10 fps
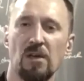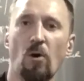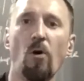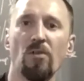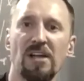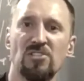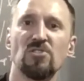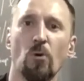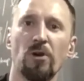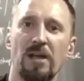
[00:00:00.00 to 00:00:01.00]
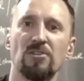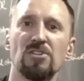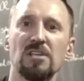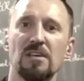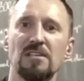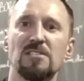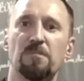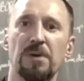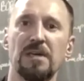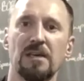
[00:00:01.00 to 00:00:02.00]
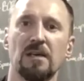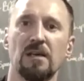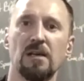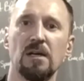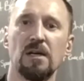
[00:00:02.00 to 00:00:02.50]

all that stored energy is being